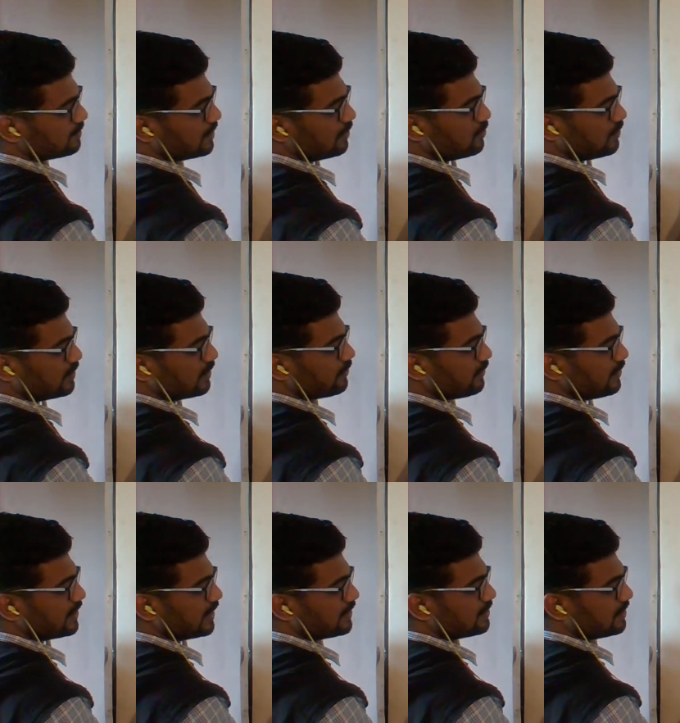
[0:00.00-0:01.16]
Now we will
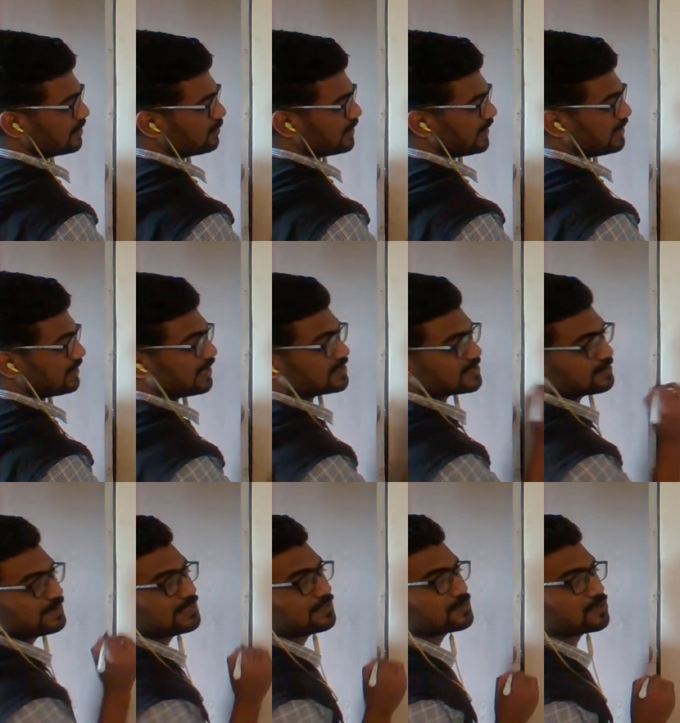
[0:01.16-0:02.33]
convert the entire sum in
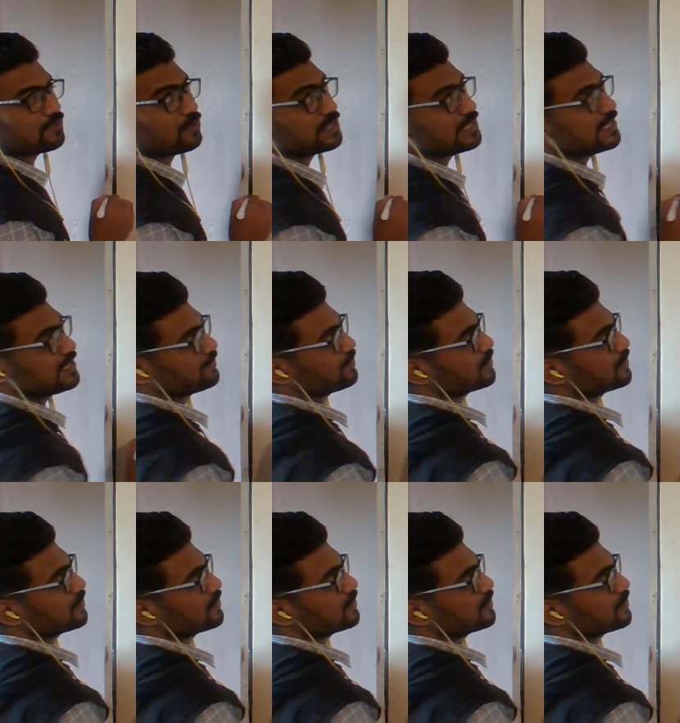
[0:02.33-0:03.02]
terms of what? T.